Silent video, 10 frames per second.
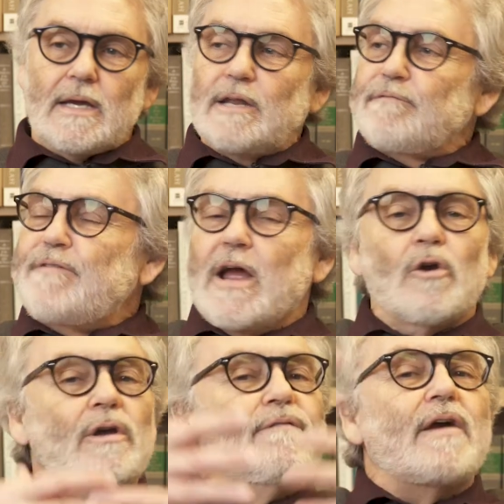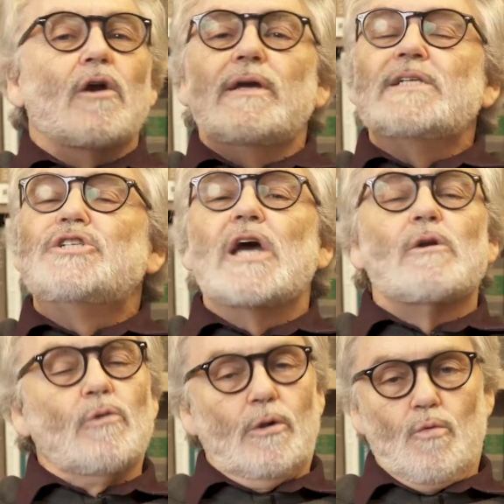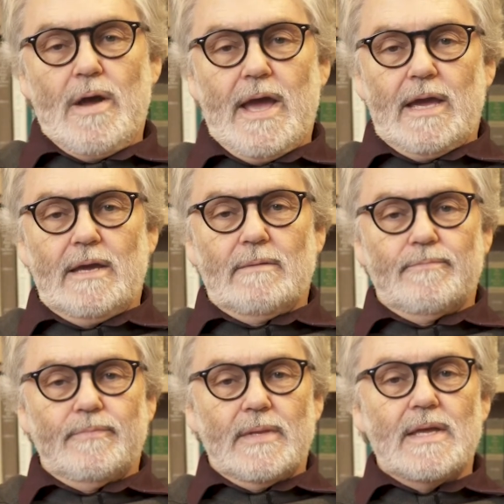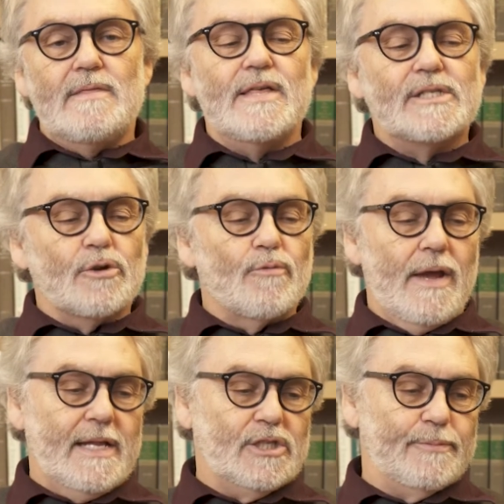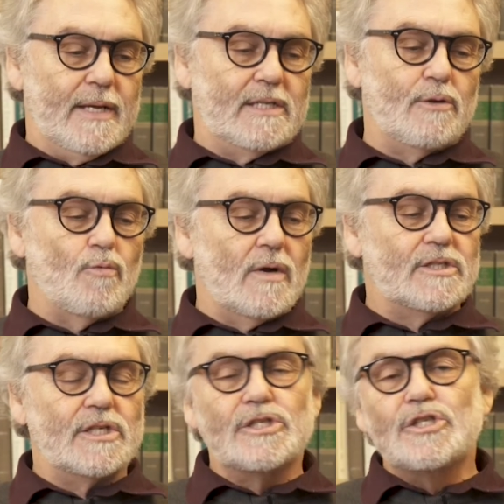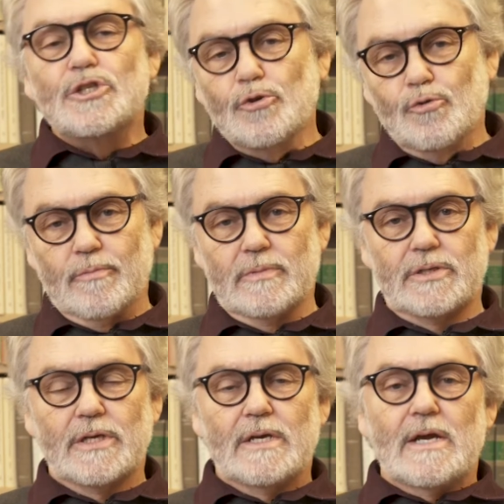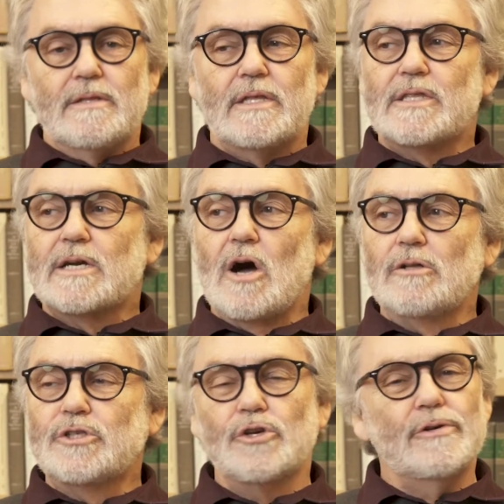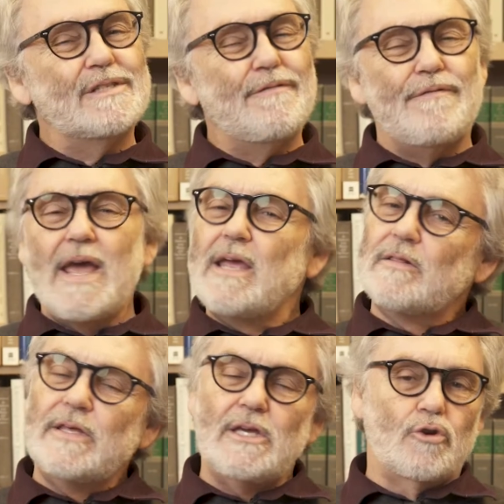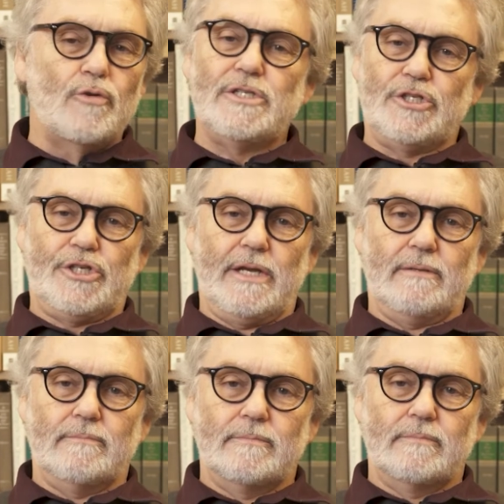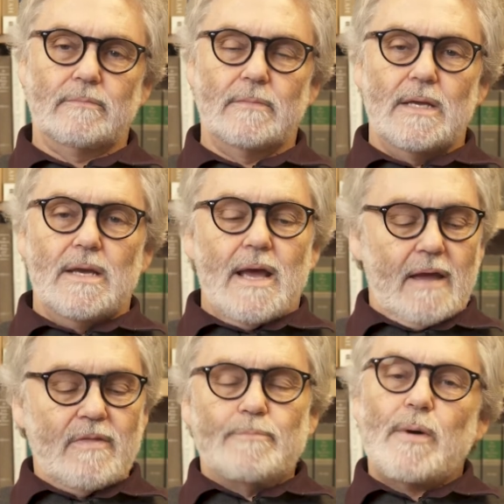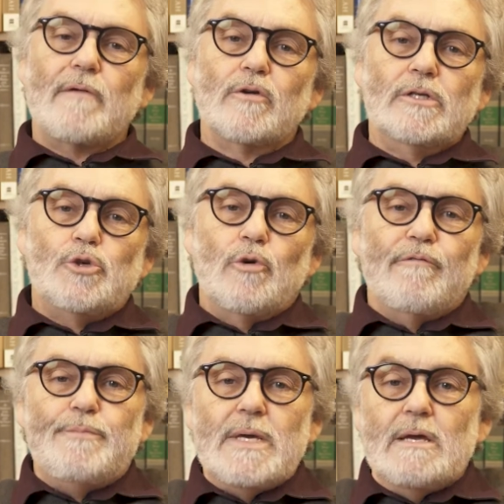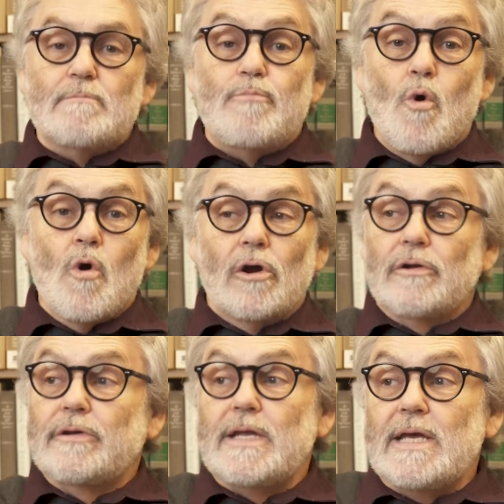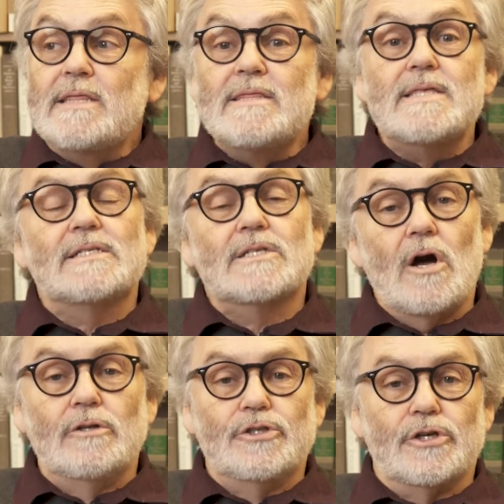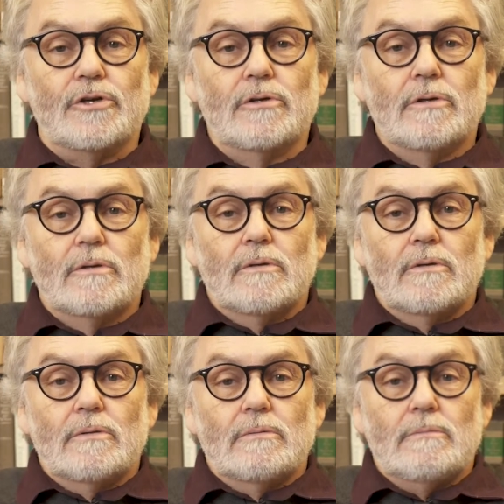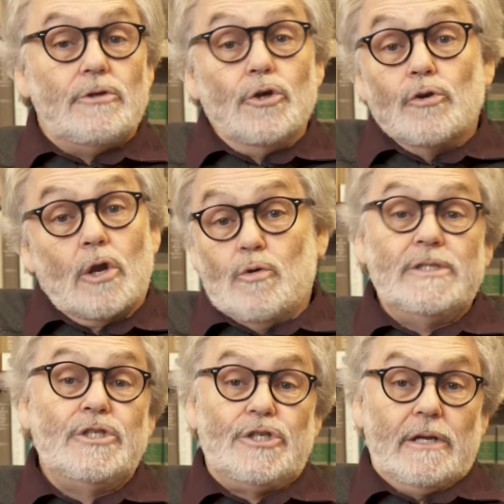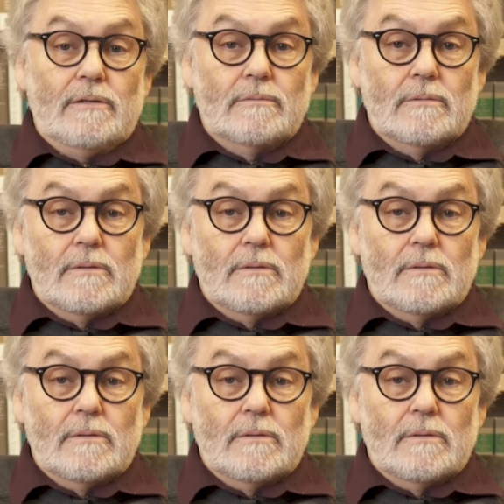In a very, very general way, in this arrangement, it was assumed that the culture is vaguely Christian, and that by virtue of being born in this culture, you're a Christian.